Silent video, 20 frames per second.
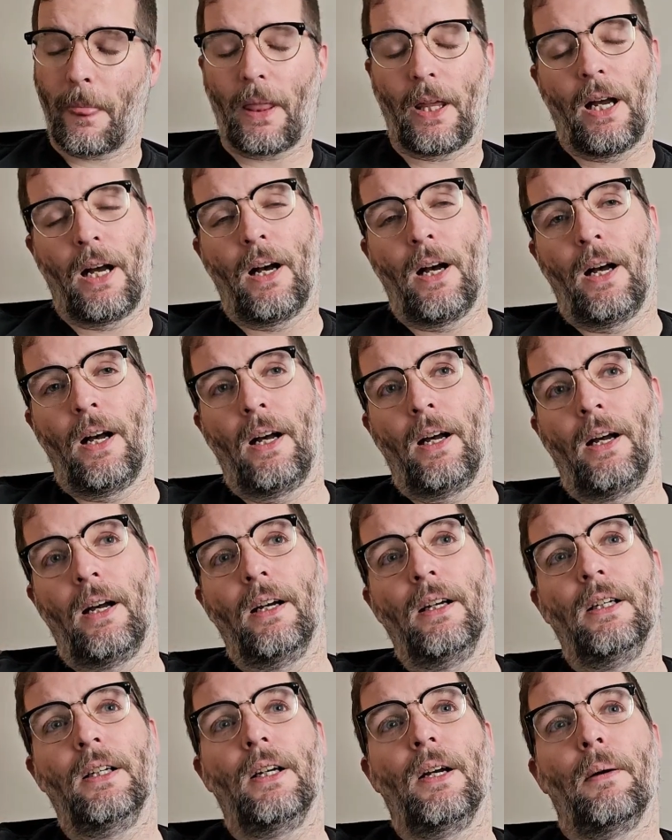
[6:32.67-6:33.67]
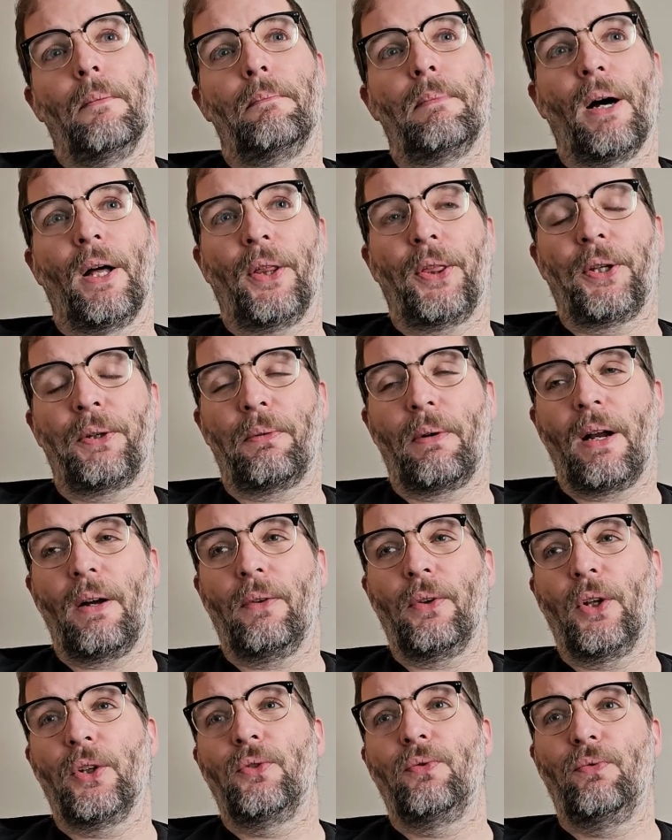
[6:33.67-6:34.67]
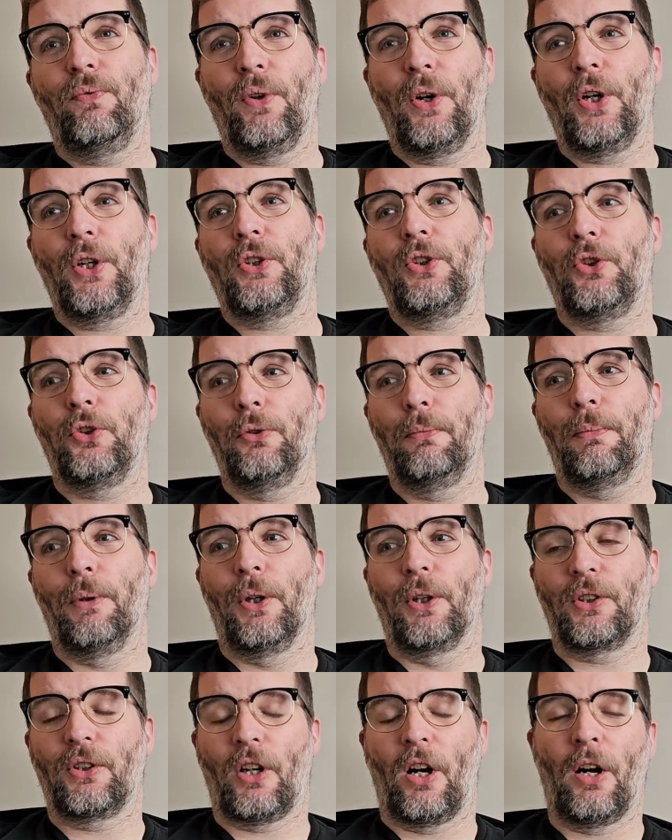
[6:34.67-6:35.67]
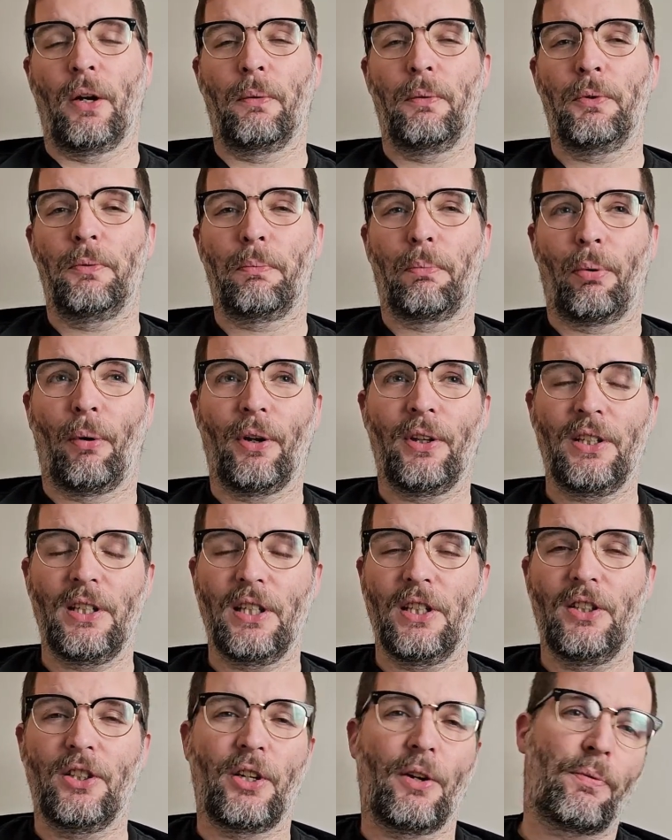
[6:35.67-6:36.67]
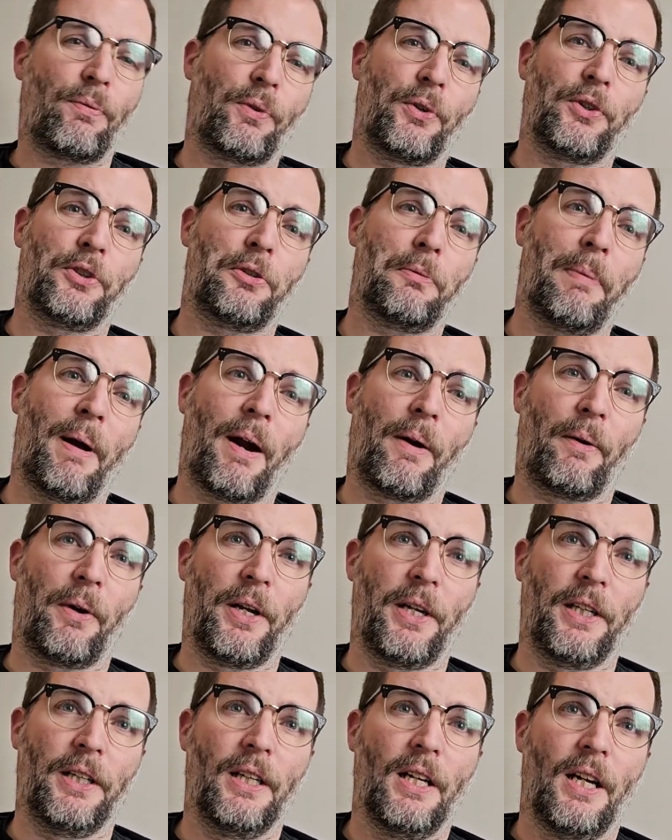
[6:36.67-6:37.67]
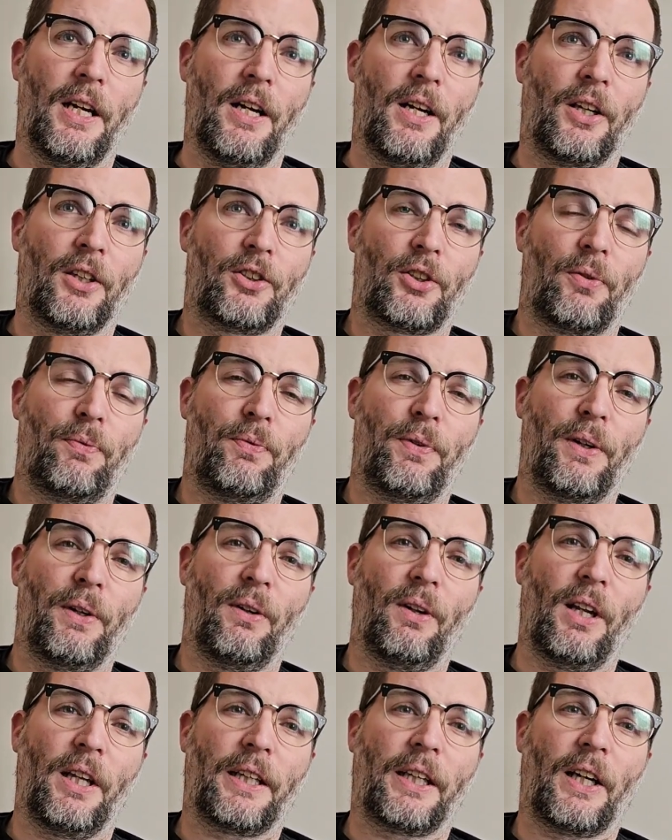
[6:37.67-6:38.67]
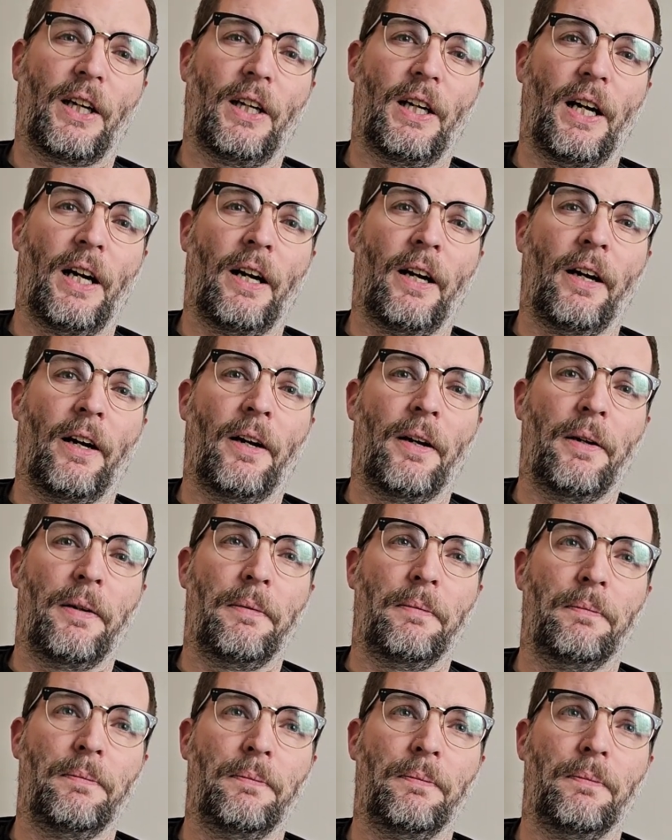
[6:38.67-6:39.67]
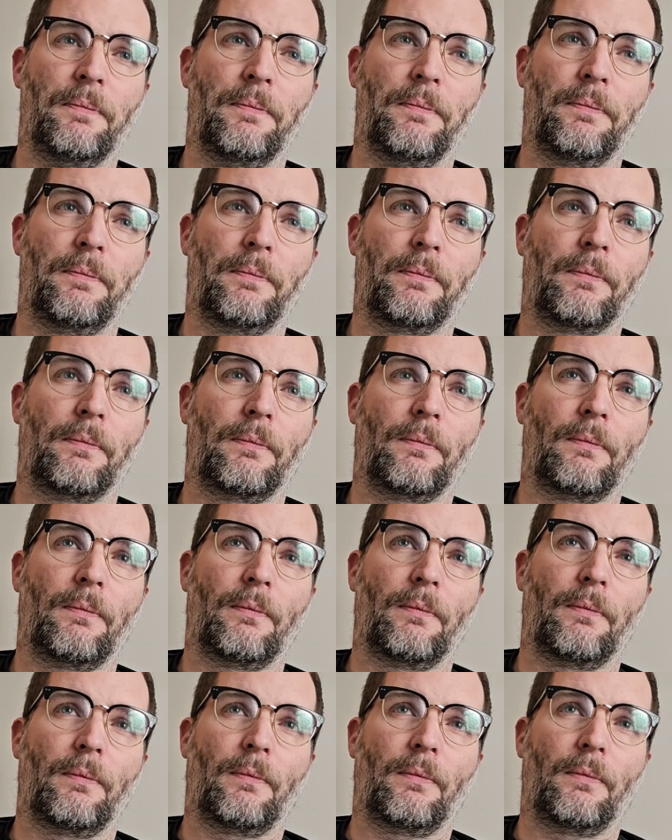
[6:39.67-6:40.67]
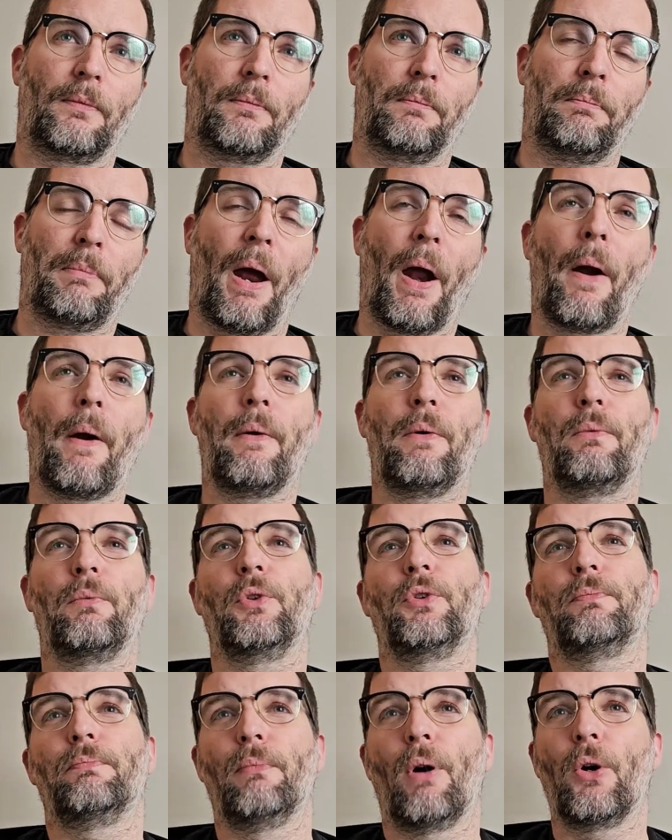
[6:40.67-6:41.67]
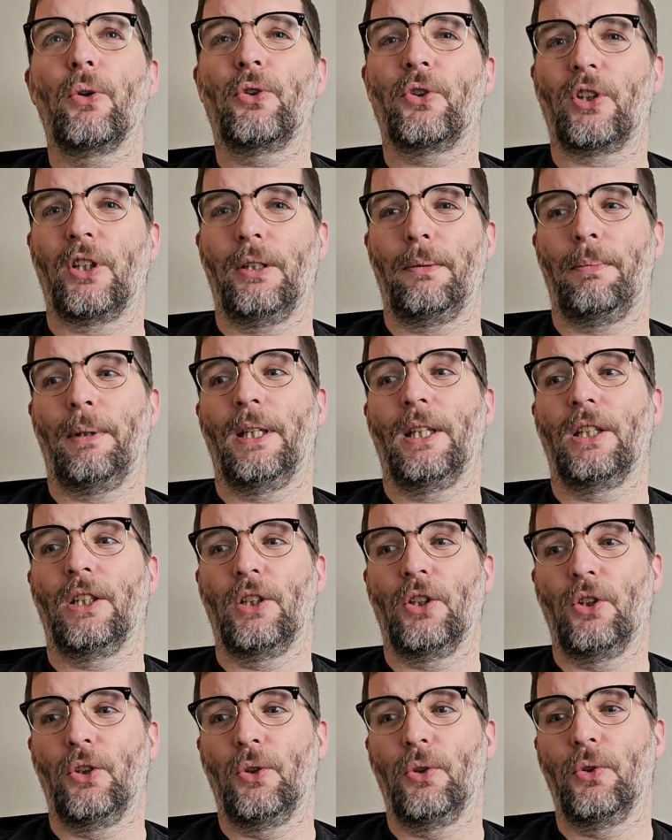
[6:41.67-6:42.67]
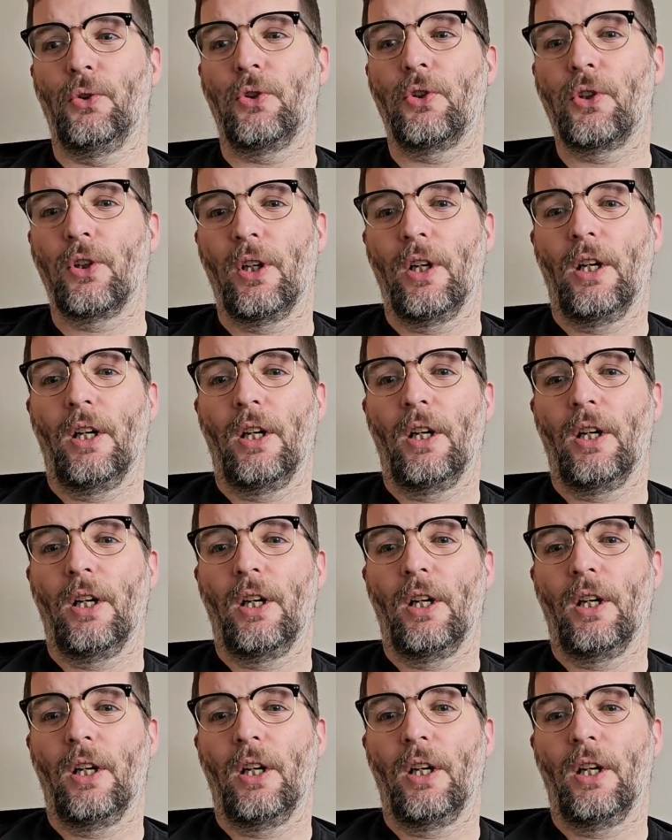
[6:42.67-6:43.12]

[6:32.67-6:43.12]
Uh, but throughout those first two books, I was pretty indifferent to Perrin because I feel like um, Perrin was mostly being used